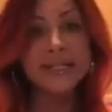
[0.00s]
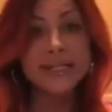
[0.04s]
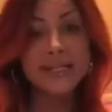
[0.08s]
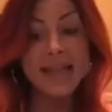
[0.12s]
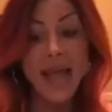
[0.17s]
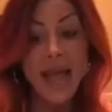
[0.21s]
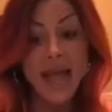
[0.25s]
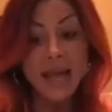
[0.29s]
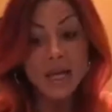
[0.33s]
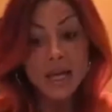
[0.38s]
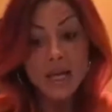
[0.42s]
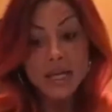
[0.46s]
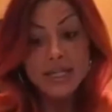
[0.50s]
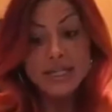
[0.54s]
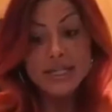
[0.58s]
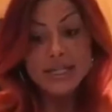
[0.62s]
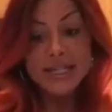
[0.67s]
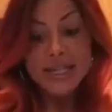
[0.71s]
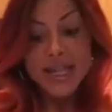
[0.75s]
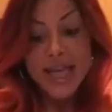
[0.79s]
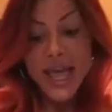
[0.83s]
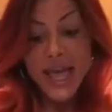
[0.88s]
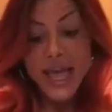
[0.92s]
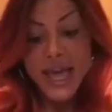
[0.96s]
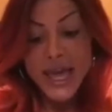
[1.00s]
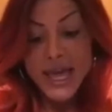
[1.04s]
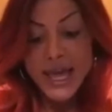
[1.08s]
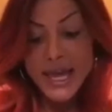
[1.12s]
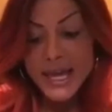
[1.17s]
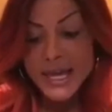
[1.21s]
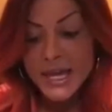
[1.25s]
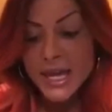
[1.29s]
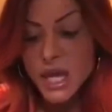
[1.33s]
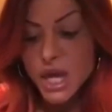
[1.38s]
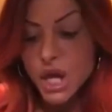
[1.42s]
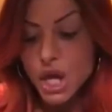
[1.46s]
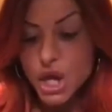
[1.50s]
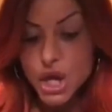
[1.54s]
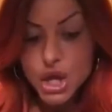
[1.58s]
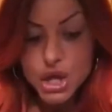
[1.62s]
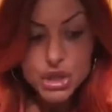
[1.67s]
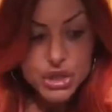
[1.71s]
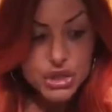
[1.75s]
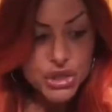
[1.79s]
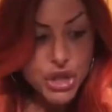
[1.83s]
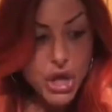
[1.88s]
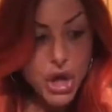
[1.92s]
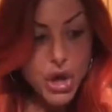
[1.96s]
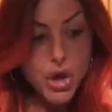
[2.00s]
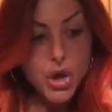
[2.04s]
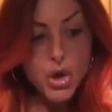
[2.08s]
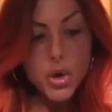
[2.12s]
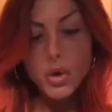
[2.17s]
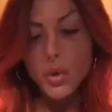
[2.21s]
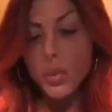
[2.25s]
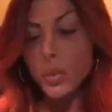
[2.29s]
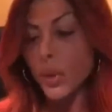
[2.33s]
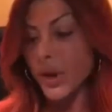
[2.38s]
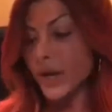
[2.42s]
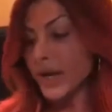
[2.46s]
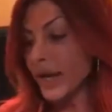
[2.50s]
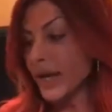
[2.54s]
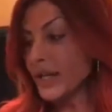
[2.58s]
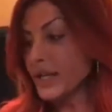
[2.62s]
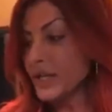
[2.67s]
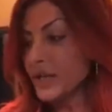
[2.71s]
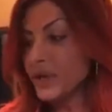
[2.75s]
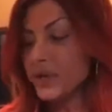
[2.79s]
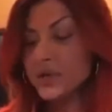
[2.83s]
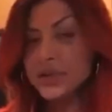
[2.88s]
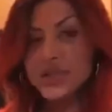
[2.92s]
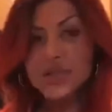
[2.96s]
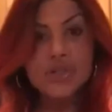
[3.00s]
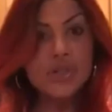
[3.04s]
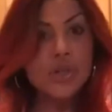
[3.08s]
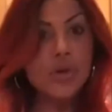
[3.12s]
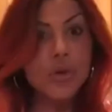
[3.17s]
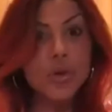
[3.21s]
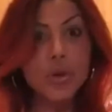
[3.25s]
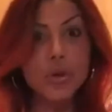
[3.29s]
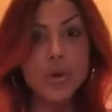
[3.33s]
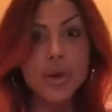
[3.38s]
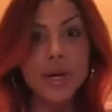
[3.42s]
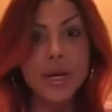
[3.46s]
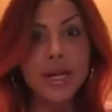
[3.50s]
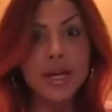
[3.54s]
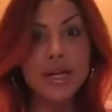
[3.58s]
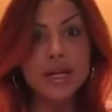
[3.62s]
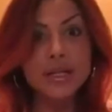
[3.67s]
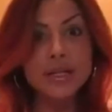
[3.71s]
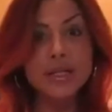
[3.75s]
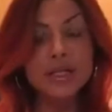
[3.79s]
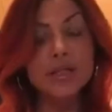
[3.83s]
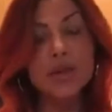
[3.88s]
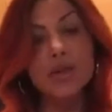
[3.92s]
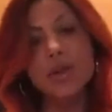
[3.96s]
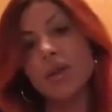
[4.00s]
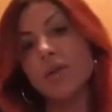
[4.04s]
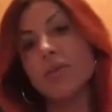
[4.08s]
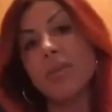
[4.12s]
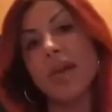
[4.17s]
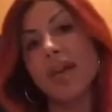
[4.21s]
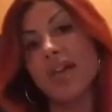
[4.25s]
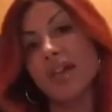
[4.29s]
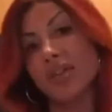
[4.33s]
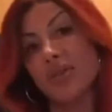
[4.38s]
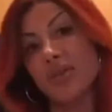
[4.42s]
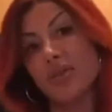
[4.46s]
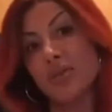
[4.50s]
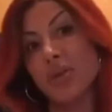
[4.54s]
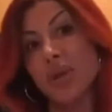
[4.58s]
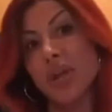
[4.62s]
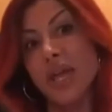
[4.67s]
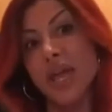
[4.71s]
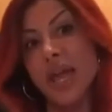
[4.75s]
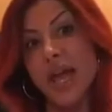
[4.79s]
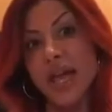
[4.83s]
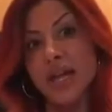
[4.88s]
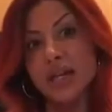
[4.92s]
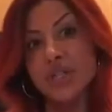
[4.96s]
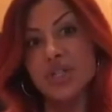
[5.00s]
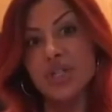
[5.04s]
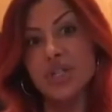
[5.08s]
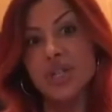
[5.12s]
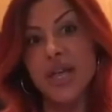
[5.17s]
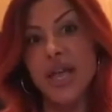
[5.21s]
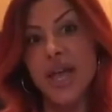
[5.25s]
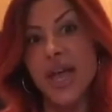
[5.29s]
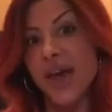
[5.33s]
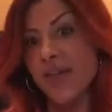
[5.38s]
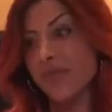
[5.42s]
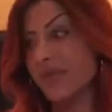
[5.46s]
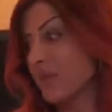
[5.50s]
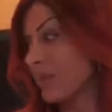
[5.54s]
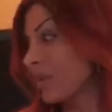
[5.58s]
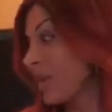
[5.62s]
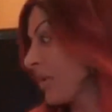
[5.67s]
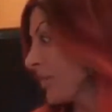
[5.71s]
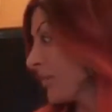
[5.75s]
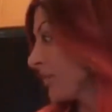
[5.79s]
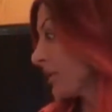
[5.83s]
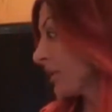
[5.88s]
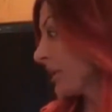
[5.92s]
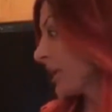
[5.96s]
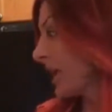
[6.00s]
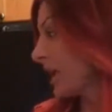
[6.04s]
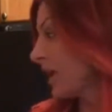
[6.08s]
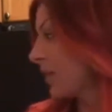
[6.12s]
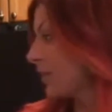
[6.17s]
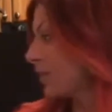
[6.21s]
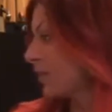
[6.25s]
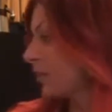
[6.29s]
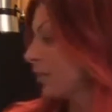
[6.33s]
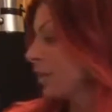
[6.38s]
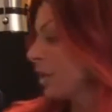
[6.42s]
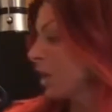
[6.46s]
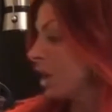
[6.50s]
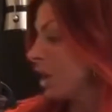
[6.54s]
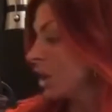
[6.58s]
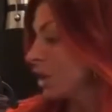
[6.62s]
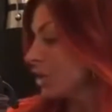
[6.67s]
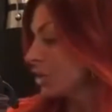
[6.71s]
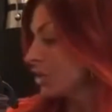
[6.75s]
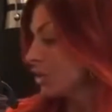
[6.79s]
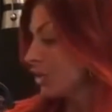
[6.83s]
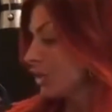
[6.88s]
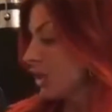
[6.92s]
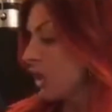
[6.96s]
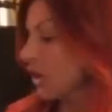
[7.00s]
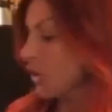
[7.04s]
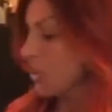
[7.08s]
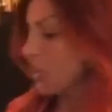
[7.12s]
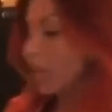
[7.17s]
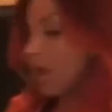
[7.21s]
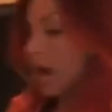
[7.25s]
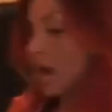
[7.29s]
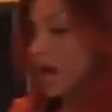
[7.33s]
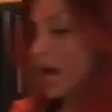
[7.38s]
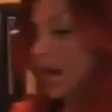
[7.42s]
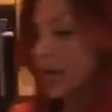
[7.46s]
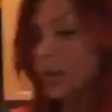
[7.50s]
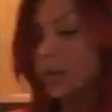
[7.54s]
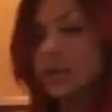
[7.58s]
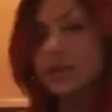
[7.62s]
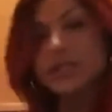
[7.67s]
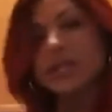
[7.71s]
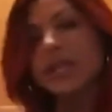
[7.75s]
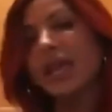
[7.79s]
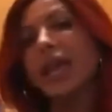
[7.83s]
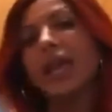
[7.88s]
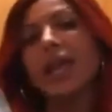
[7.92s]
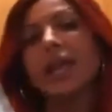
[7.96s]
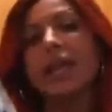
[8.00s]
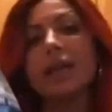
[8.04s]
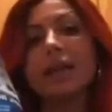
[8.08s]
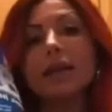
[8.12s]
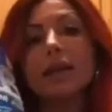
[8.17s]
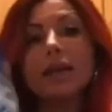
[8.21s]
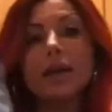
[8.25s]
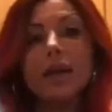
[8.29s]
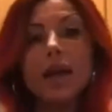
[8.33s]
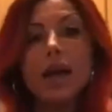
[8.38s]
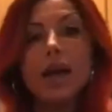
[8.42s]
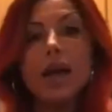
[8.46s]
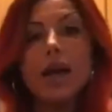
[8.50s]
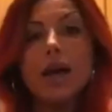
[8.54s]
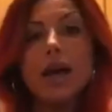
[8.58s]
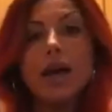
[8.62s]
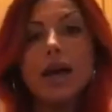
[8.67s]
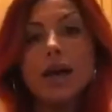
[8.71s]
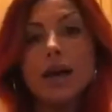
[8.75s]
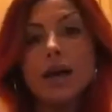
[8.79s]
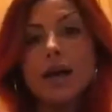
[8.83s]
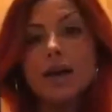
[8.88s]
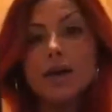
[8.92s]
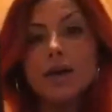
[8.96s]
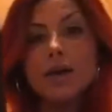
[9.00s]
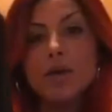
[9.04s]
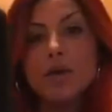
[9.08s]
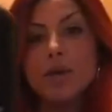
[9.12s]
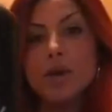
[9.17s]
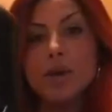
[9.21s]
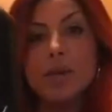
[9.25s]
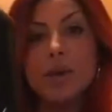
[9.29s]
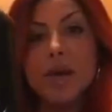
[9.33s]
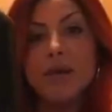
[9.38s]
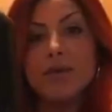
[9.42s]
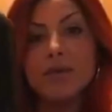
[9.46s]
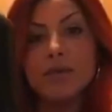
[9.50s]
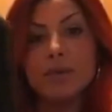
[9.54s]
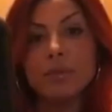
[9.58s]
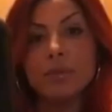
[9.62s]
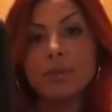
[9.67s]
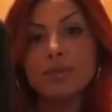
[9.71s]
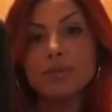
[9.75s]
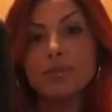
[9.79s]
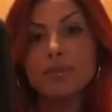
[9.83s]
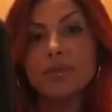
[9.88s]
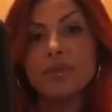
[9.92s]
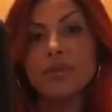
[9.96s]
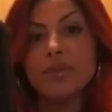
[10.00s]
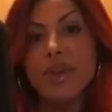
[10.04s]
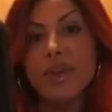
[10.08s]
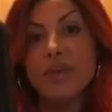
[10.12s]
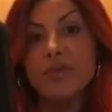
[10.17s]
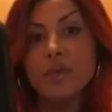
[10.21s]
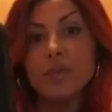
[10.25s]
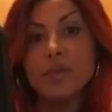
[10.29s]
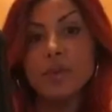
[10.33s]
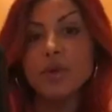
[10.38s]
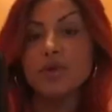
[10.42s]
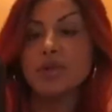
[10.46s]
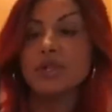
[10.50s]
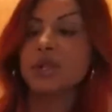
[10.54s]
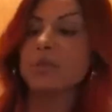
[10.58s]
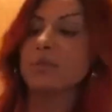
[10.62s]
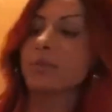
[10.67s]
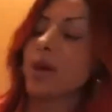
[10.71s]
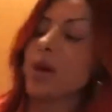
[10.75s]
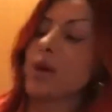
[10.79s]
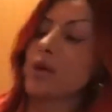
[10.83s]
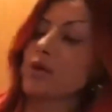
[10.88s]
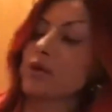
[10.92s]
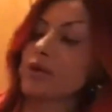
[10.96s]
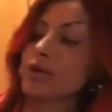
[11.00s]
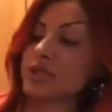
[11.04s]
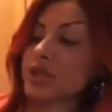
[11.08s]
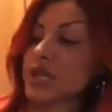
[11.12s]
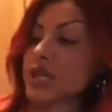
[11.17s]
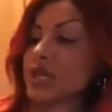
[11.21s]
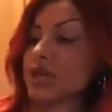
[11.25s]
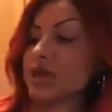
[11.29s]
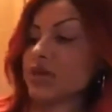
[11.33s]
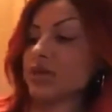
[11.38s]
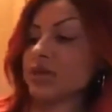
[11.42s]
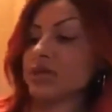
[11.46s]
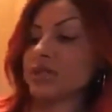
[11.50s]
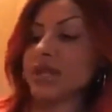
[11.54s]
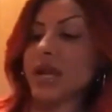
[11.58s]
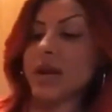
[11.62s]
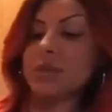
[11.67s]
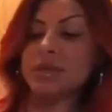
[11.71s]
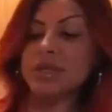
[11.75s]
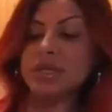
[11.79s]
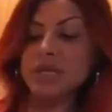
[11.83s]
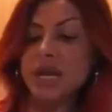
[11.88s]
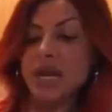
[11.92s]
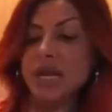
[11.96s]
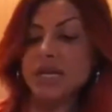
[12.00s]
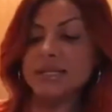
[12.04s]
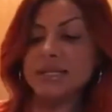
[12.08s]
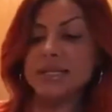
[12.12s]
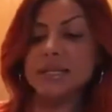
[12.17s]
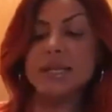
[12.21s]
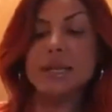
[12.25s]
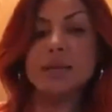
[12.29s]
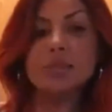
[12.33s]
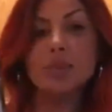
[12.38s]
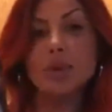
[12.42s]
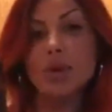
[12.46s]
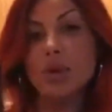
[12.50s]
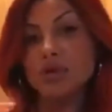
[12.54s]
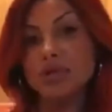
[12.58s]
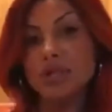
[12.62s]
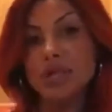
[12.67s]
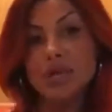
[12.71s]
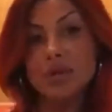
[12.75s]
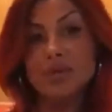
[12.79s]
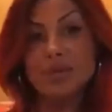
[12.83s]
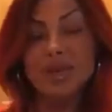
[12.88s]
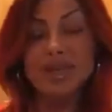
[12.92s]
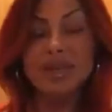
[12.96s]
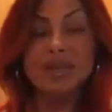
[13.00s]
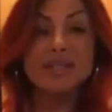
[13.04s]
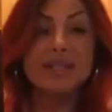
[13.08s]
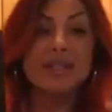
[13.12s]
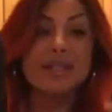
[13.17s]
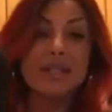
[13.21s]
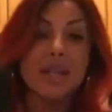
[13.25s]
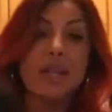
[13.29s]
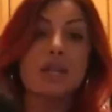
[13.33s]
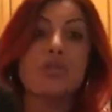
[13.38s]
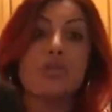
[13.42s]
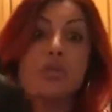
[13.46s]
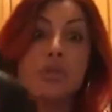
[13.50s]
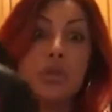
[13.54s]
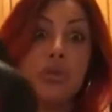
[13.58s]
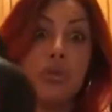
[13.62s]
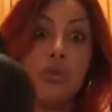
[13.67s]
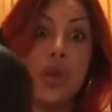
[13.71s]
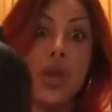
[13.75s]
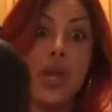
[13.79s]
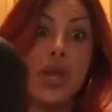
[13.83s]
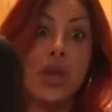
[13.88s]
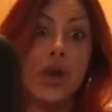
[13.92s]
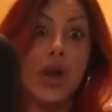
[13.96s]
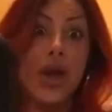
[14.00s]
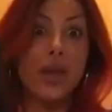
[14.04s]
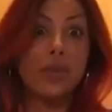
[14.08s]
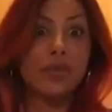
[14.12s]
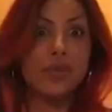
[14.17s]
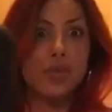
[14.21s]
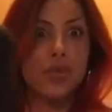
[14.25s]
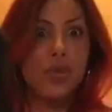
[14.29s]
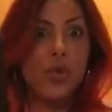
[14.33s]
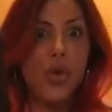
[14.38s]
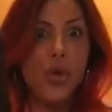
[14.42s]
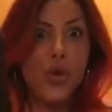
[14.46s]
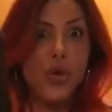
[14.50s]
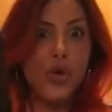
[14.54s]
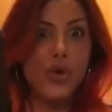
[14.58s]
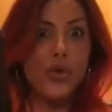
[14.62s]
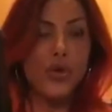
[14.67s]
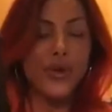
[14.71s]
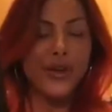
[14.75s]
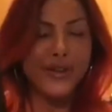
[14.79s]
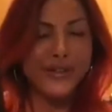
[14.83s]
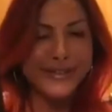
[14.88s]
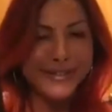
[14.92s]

snack. Yum, yum. So what I do is two ingredients. You can make it three, actually. I have them here on the counter. So I will take uh, one of my favorite protein powders. I use Dymatize Elite Protein because it's under three grams, woo,